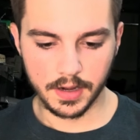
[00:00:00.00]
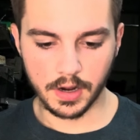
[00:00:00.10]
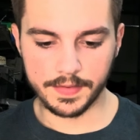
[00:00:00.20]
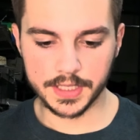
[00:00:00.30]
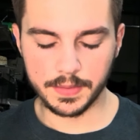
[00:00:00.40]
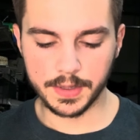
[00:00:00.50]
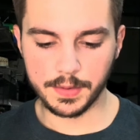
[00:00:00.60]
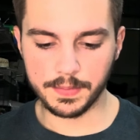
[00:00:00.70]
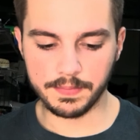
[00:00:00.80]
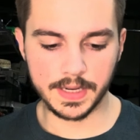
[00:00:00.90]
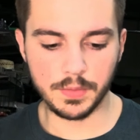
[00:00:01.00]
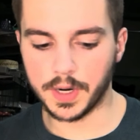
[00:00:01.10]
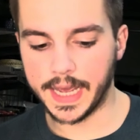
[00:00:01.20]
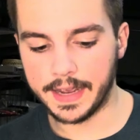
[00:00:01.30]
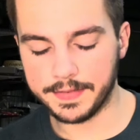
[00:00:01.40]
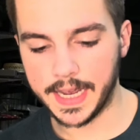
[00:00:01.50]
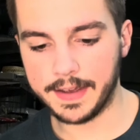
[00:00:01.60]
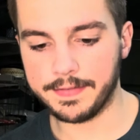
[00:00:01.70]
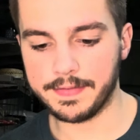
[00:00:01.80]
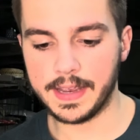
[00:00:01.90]
obviously we didn't want to
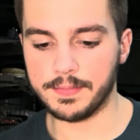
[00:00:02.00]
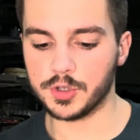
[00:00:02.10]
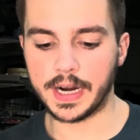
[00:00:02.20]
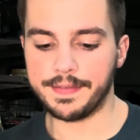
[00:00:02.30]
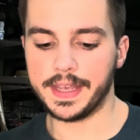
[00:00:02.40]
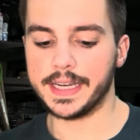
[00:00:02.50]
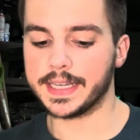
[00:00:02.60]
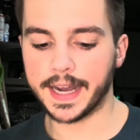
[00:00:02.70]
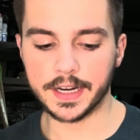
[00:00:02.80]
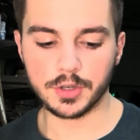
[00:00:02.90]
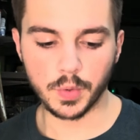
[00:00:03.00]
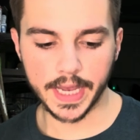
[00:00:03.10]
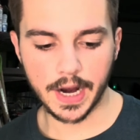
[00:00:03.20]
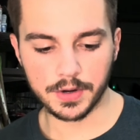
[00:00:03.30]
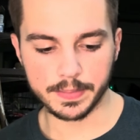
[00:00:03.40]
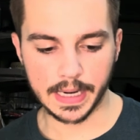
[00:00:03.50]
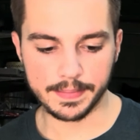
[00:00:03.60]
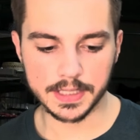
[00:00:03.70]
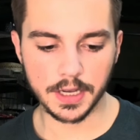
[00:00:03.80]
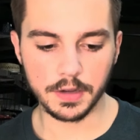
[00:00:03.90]
have him drive the entire 20 hours by
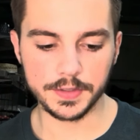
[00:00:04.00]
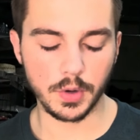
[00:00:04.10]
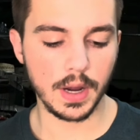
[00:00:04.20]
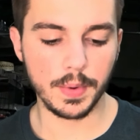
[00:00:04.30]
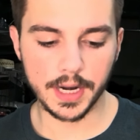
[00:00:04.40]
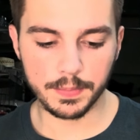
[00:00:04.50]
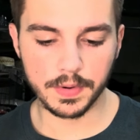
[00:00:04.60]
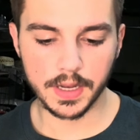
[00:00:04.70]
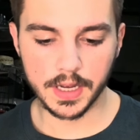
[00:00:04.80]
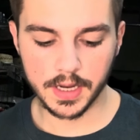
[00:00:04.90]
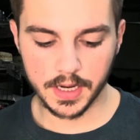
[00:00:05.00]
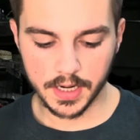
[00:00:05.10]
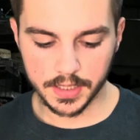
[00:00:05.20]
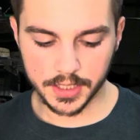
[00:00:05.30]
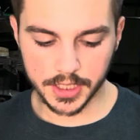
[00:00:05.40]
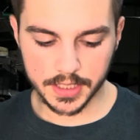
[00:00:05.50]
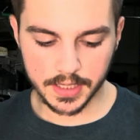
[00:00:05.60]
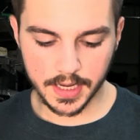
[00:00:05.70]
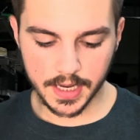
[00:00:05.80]
himself, so I went up to just